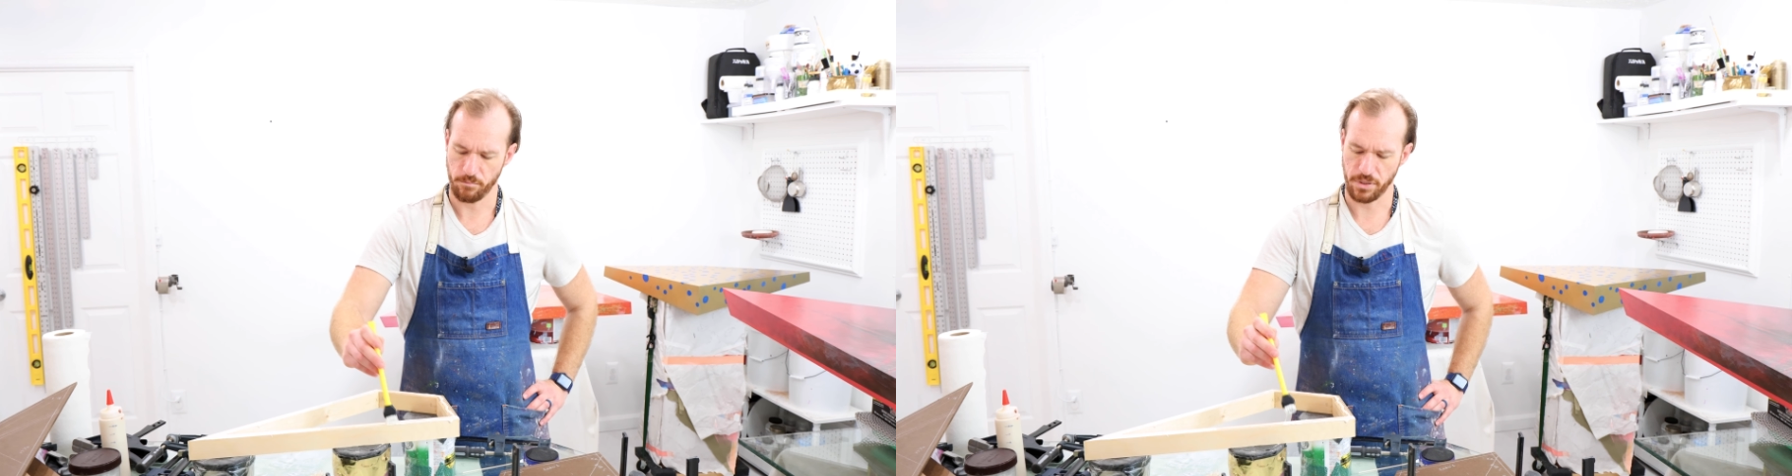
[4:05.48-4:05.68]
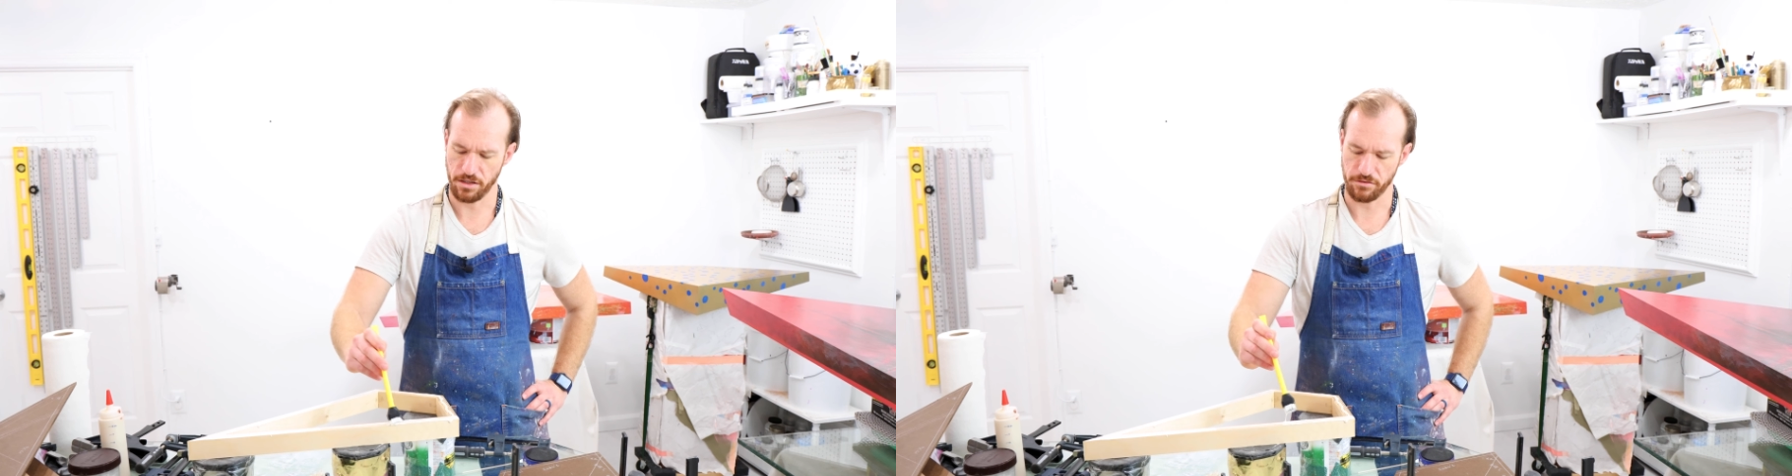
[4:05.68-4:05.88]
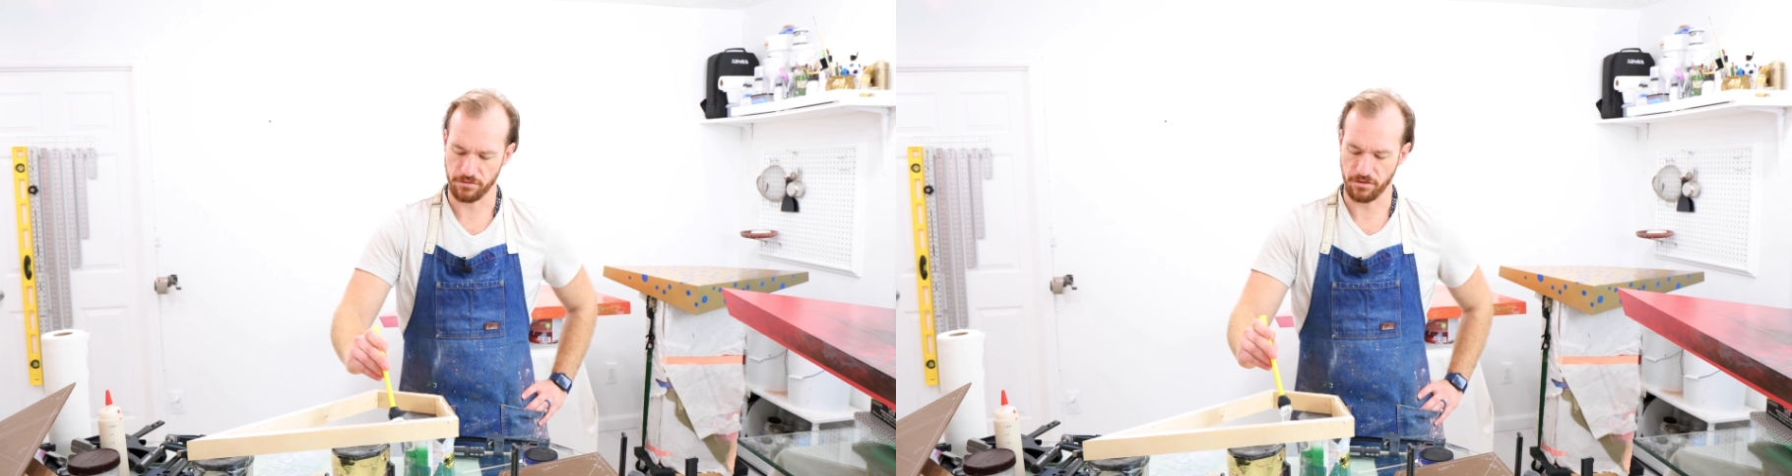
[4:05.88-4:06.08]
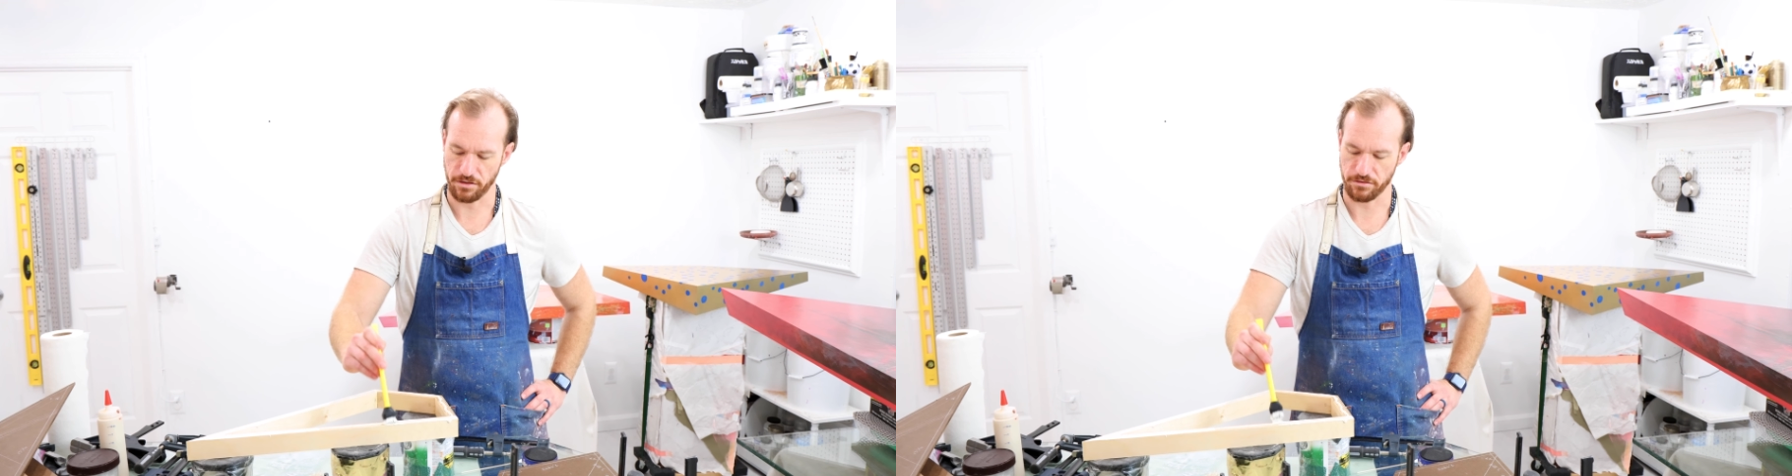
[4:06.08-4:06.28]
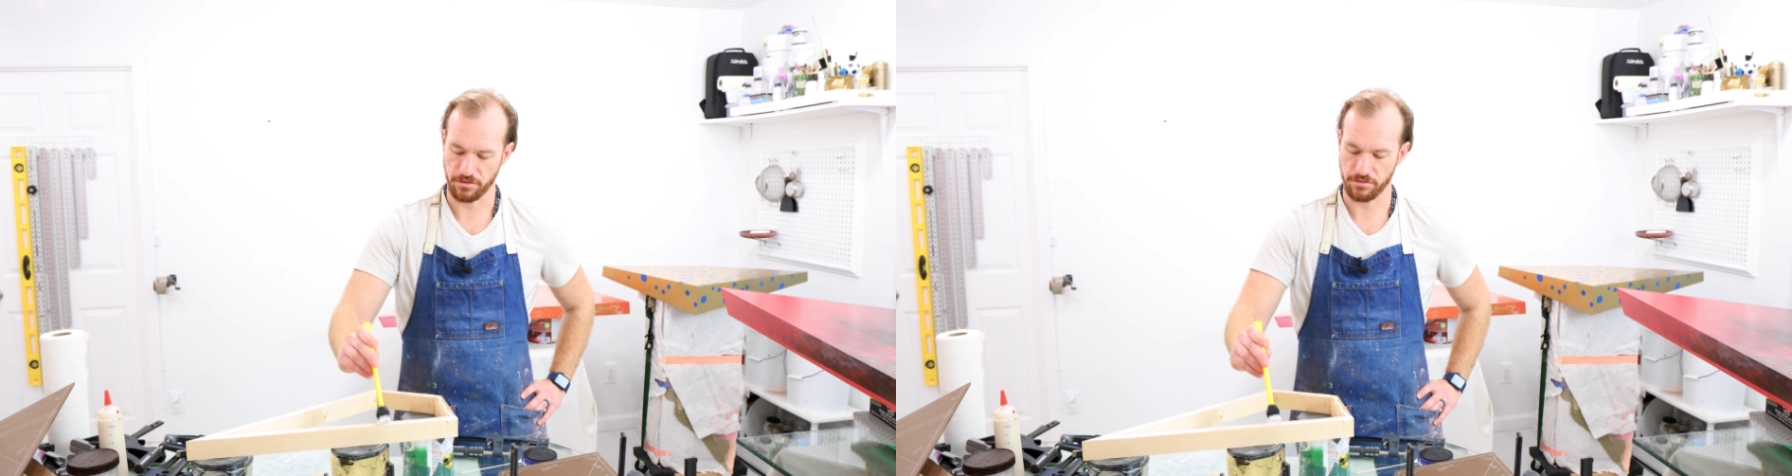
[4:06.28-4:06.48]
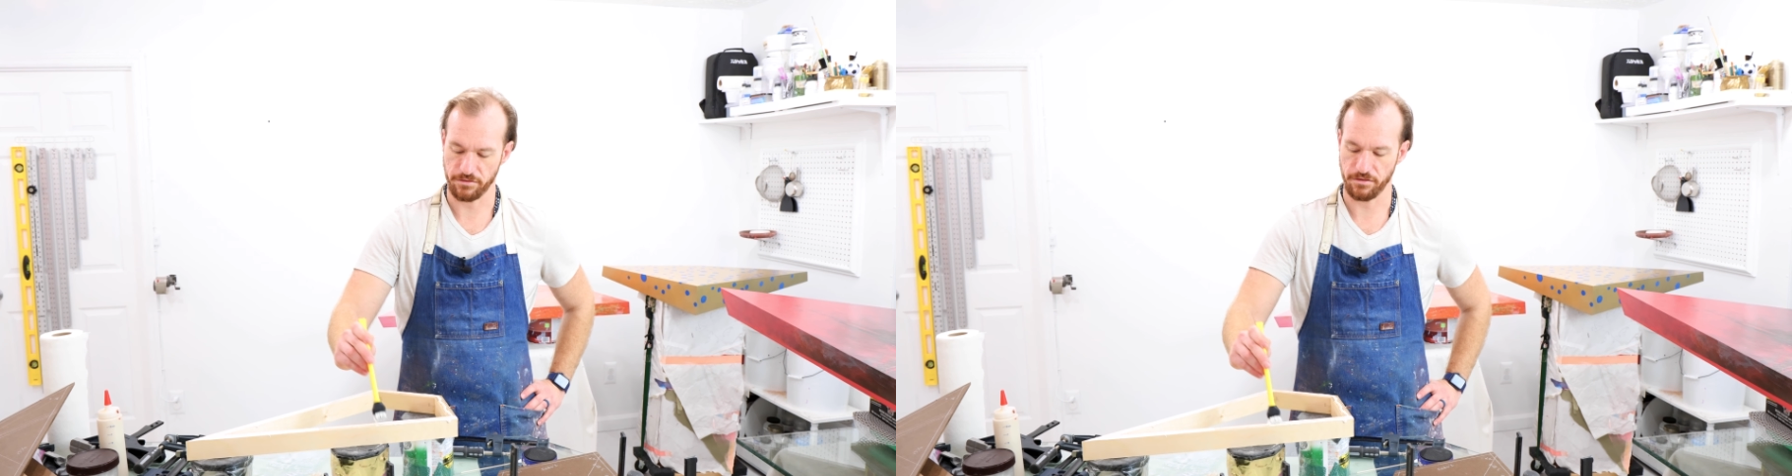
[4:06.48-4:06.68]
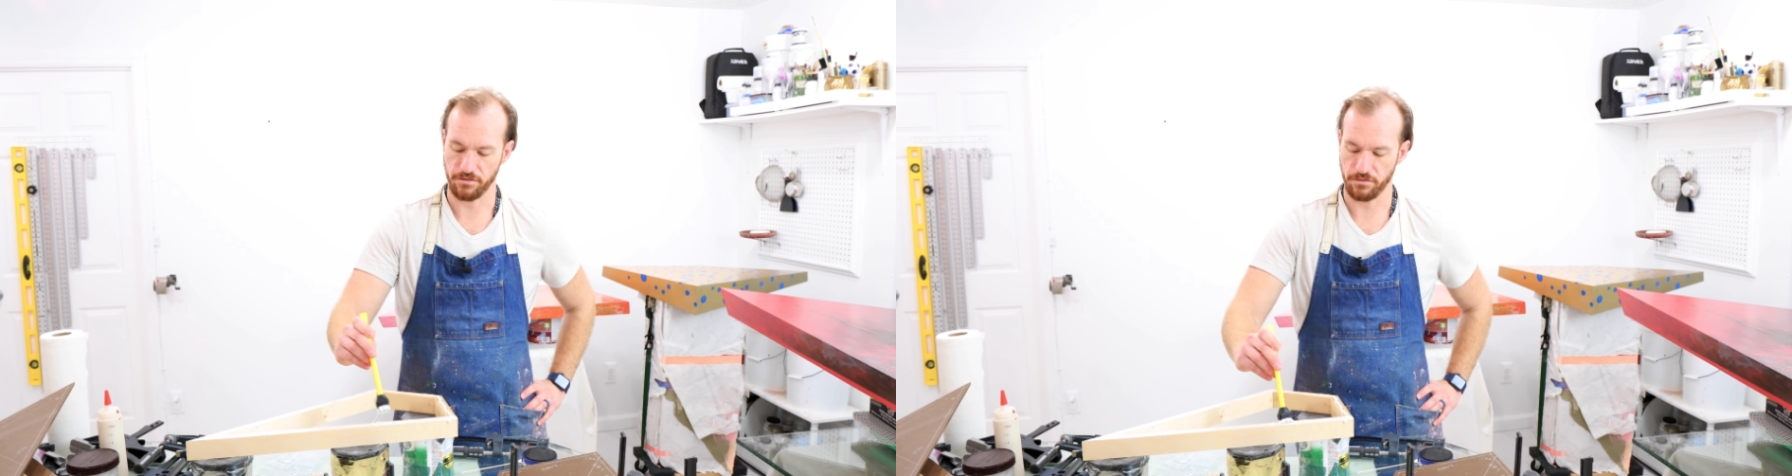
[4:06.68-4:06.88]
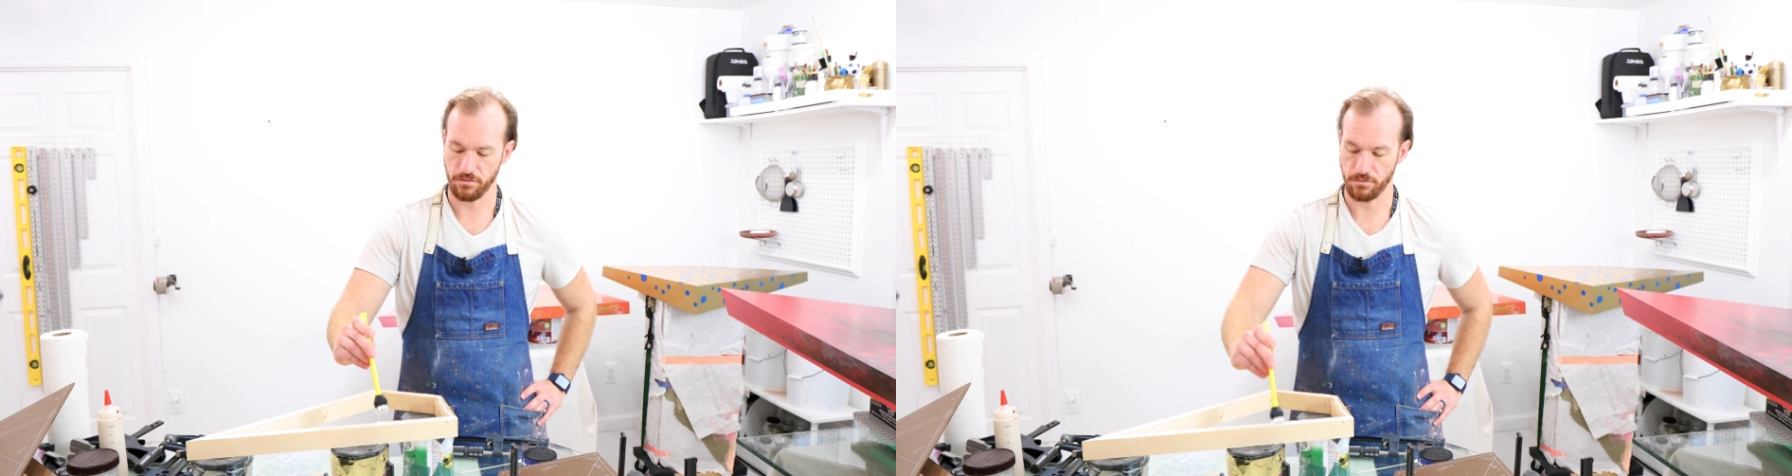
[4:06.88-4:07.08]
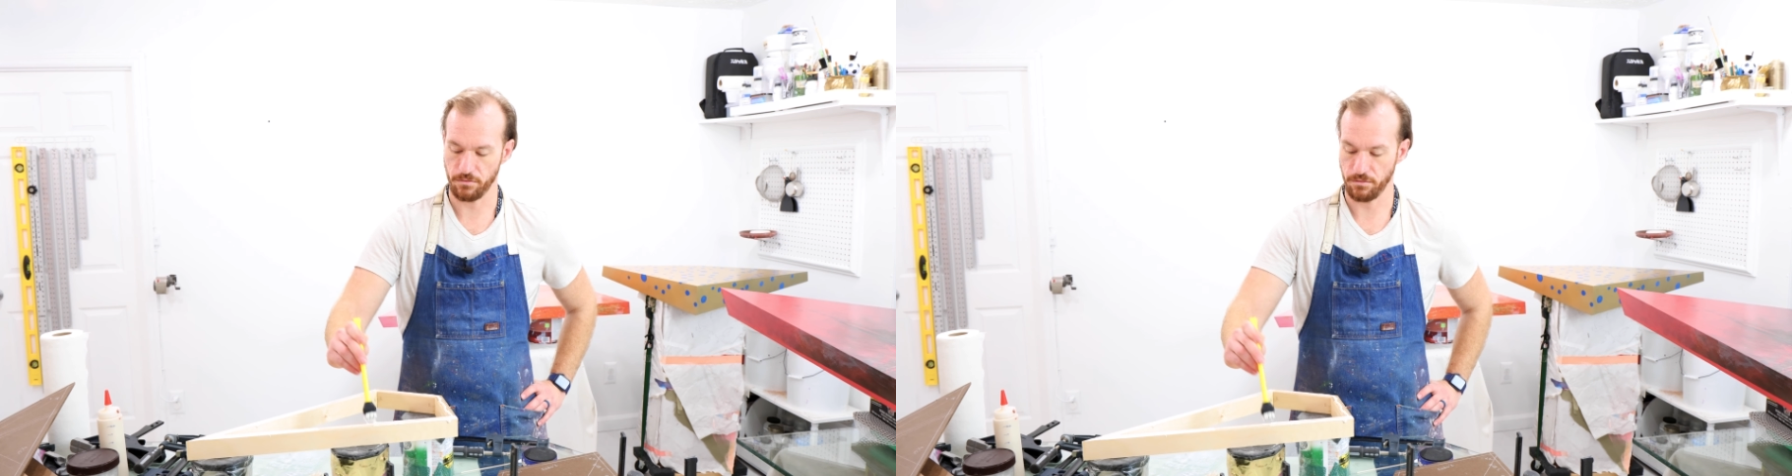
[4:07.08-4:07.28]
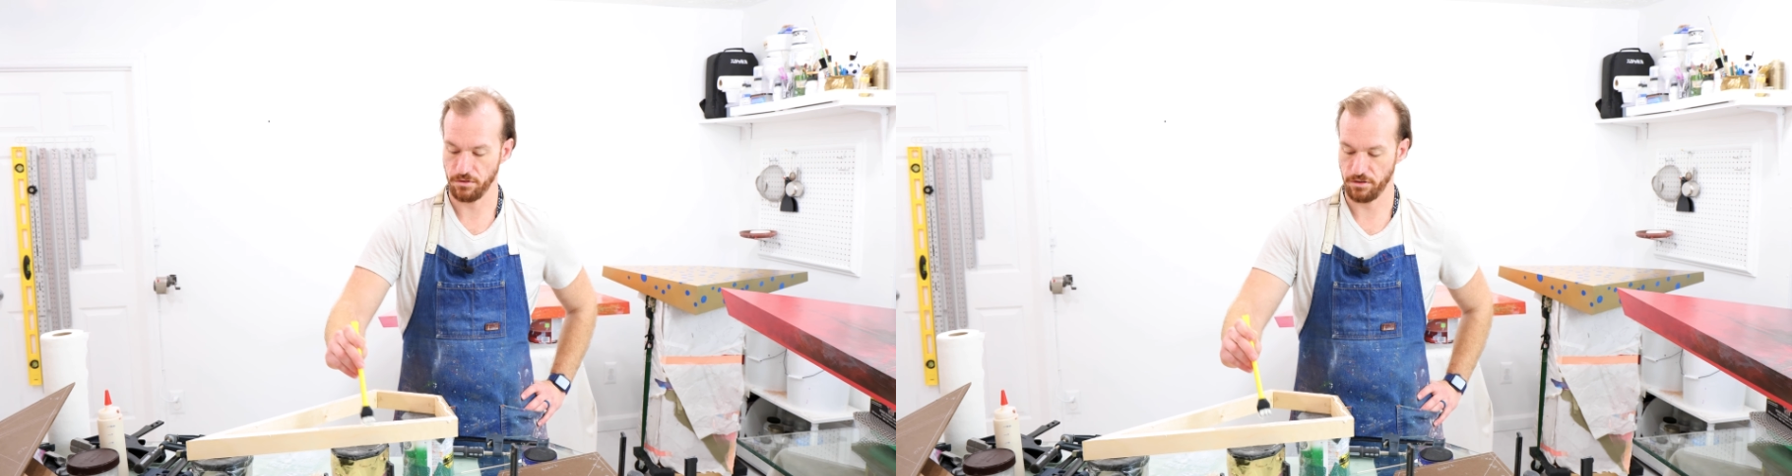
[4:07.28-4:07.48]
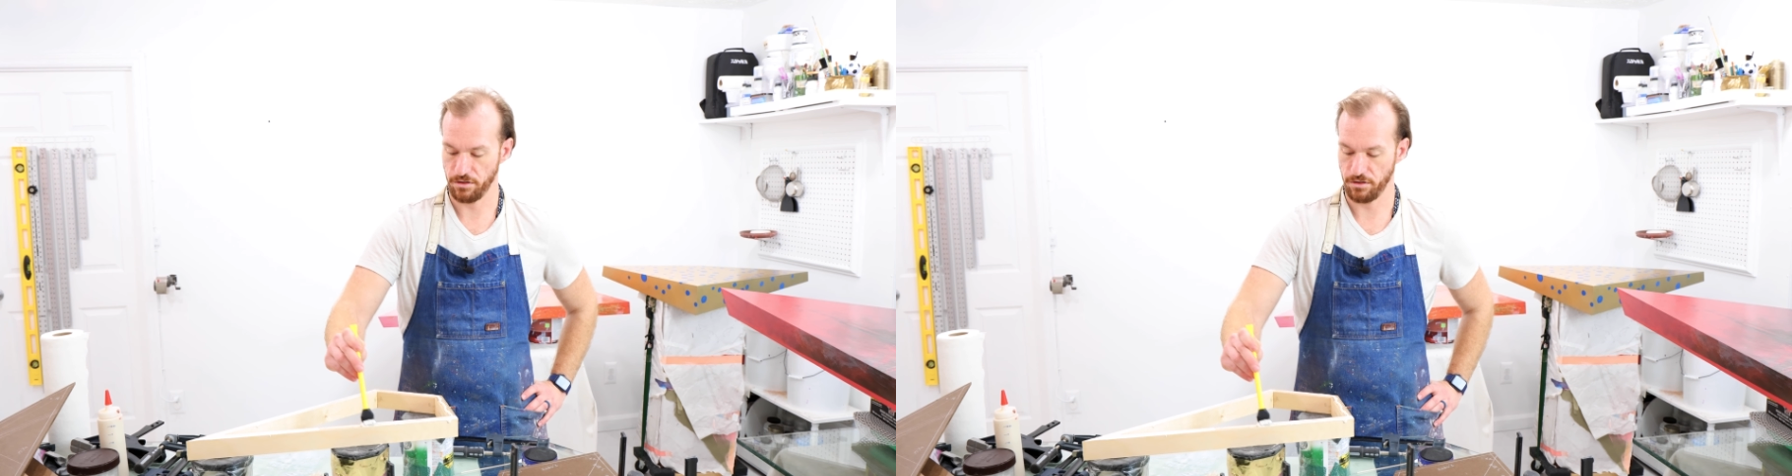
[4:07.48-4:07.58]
beginner's luck turns into